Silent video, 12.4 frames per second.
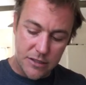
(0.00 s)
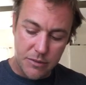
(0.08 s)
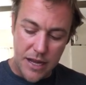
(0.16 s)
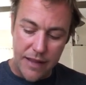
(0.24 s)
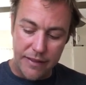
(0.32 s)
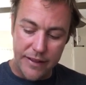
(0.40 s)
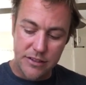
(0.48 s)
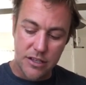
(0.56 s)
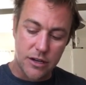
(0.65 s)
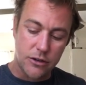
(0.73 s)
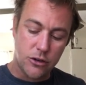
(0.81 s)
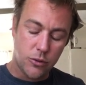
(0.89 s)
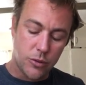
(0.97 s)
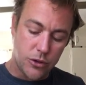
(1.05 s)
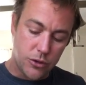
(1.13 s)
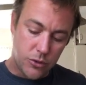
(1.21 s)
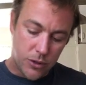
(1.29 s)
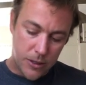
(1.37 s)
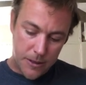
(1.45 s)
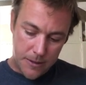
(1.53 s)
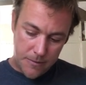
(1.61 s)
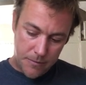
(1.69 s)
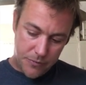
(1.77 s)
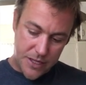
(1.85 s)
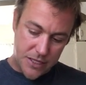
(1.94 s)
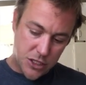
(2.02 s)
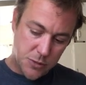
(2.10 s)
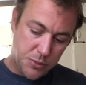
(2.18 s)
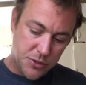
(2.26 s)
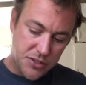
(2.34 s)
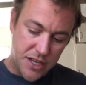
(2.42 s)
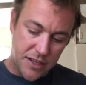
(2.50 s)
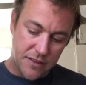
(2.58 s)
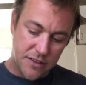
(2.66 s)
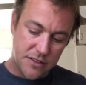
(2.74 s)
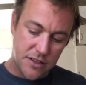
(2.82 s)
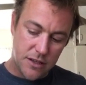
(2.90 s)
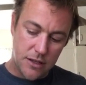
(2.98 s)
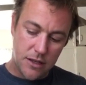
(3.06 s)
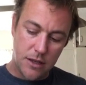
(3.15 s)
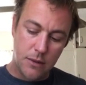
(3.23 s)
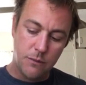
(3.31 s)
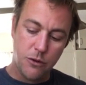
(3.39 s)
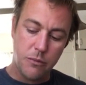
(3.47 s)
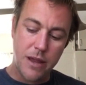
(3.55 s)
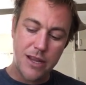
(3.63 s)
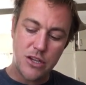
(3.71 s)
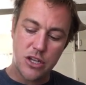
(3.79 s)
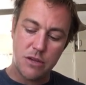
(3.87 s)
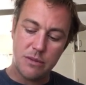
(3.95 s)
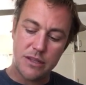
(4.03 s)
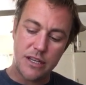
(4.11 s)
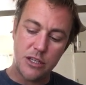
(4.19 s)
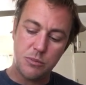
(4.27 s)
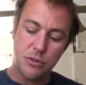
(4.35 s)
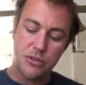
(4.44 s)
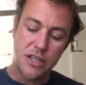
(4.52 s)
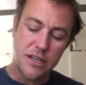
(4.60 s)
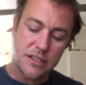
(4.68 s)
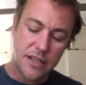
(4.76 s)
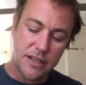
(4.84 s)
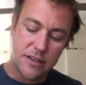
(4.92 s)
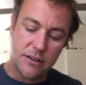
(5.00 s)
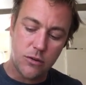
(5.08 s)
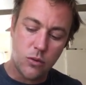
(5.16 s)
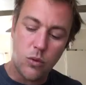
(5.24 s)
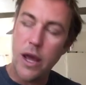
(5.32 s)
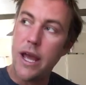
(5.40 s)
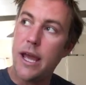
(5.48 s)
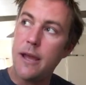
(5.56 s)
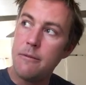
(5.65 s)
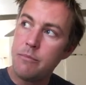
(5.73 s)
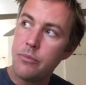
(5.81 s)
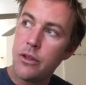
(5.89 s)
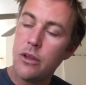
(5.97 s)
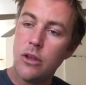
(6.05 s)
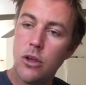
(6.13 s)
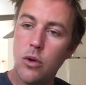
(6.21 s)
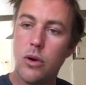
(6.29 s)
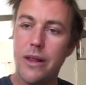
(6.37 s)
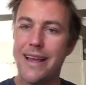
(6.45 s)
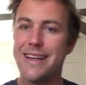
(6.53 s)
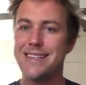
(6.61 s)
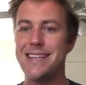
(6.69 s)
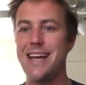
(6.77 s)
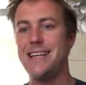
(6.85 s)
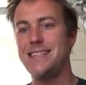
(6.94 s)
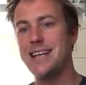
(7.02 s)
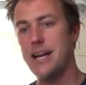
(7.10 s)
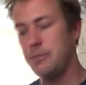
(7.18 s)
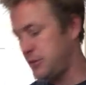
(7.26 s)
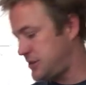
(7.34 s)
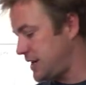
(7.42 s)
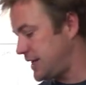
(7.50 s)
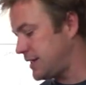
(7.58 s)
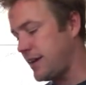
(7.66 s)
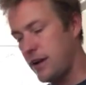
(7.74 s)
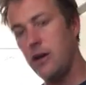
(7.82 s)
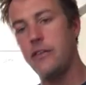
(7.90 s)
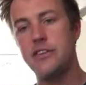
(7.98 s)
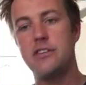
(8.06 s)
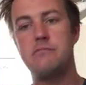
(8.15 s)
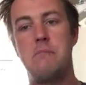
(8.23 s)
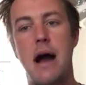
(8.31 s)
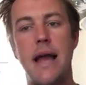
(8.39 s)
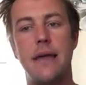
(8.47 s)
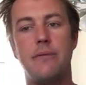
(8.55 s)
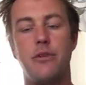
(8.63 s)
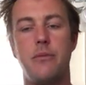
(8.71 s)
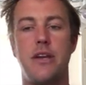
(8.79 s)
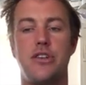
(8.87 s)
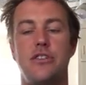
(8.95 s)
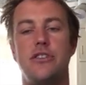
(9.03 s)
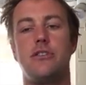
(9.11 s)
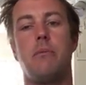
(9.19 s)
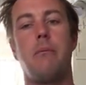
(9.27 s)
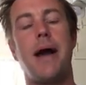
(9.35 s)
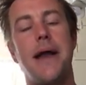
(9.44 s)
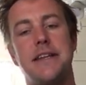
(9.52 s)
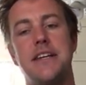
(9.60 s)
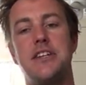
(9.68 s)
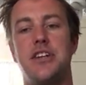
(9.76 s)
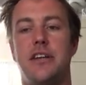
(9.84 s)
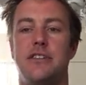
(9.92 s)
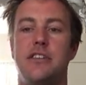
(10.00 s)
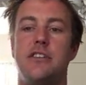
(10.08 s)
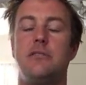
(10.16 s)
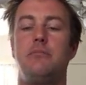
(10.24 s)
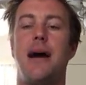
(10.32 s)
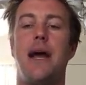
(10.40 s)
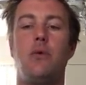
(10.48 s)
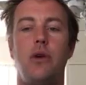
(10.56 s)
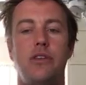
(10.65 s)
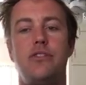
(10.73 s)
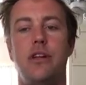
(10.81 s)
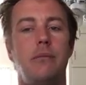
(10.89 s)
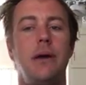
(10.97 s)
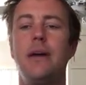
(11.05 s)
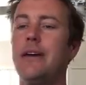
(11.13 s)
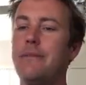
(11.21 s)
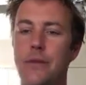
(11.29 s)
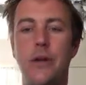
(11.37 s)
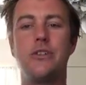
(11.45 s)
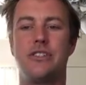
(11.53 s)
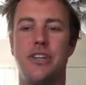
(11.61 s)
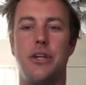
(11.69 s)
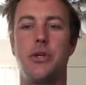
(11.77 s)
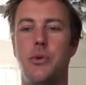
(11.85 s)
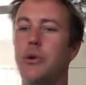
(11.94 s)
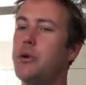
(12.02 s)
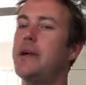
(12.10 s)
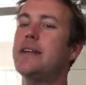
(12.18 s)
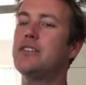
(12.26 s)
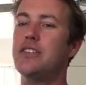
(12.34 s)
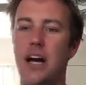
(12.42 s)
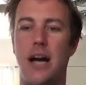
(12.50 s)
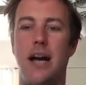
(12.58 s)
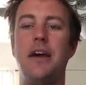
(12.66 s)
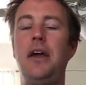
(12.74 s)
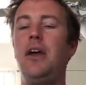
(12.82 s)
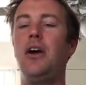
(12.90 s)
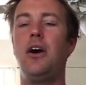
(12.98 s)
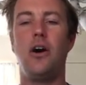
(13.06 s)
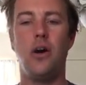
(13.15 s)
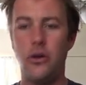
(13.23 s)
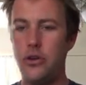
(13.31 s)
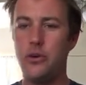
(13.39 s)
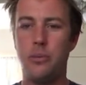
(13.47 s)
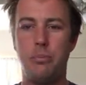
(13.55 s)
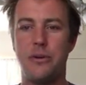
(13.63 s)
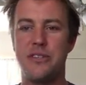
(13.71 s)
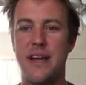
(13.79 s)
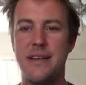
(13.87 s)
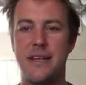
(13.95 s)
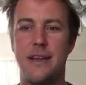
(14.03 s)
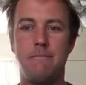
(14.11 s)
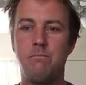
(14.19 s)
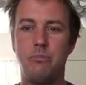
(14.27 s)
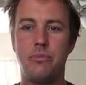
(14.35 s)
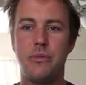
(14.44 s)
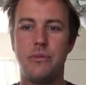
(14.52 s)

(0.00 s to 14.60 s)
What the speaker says: some guy like Sadguru that's just presenting this information, but then he's presenting it in a way where, like I said, he's kind of presenting it like, oh, this is my information, these are my teachings, this is my wisdom. No, Sadhguru, it's not. All you're presenting